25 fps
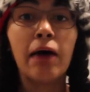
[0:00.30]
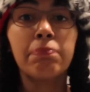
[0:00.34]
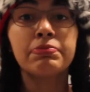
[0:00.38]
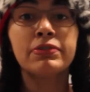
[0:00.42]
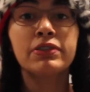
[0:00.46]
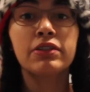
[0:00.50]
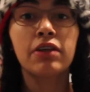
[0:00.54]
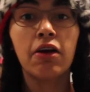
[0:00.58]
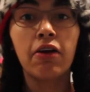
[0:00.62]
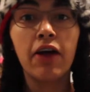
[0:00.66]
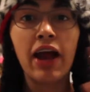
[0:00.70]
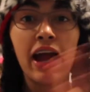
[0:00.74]

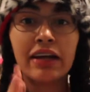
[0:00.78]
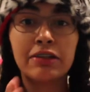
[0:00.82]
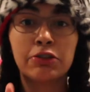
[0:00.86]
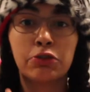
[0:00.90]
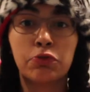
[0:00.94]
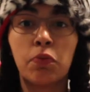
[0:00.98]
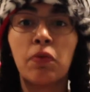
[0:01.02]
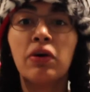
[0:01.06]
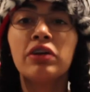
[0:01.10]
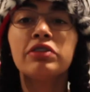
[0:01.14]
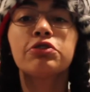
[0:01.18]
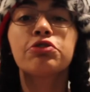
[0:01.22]
up? Star
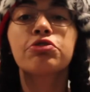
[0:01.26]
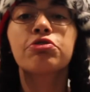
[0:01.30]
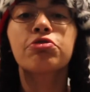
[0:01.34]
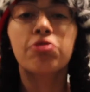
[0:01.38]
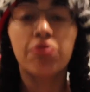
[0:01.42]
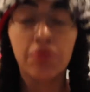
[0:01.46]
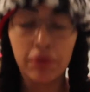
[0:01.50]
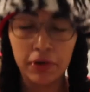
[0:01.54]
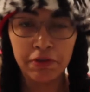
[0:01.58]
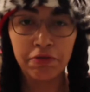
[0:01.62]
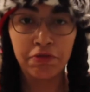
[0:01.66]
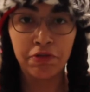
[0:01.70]
Ash one two
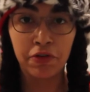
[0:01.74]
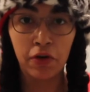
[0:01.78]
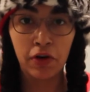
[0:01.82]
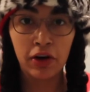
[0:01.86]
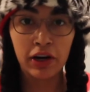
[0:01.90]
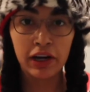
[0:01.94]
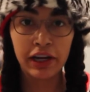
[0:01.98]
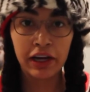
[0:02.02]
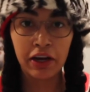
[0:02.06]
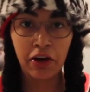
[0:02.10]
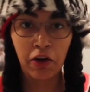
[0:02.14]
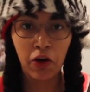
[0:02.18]
three
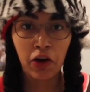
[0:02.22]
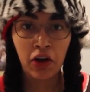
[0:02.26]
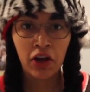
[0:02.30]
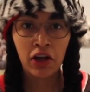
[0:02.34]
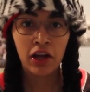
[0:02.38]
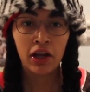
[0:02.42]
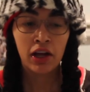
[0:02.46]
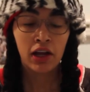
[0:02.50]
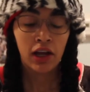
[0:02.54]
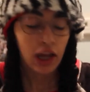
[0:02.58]
four here,